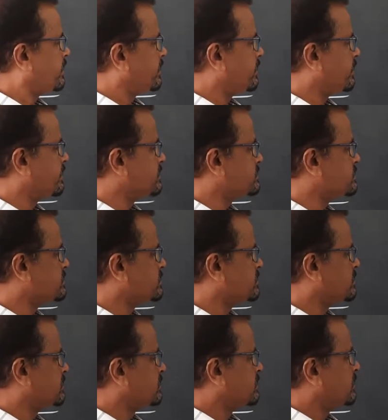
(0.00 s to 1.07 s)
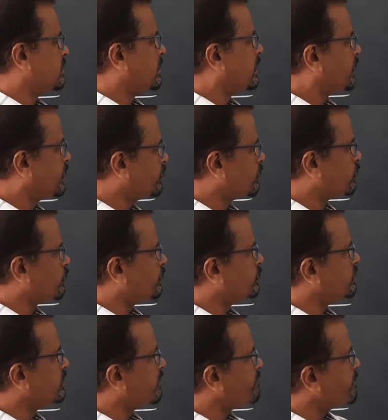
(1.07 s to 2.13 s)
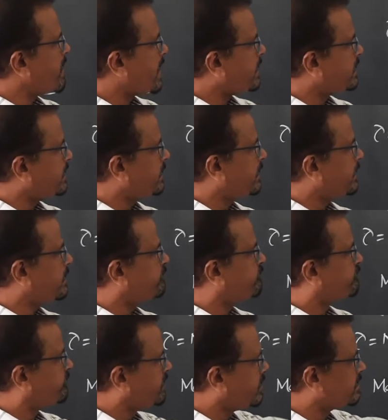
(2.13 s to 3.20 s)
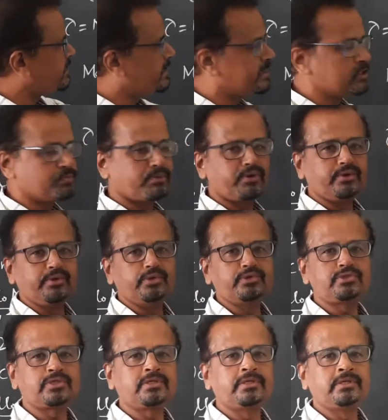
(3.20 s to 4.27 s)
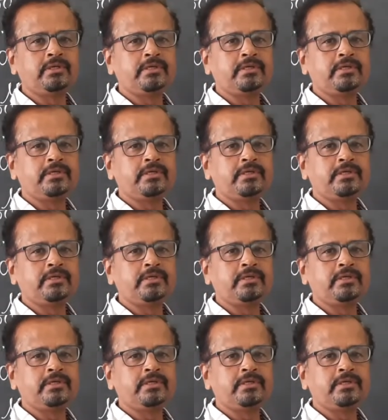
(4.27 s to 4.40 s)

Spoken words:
is due to the magnetic field that is produced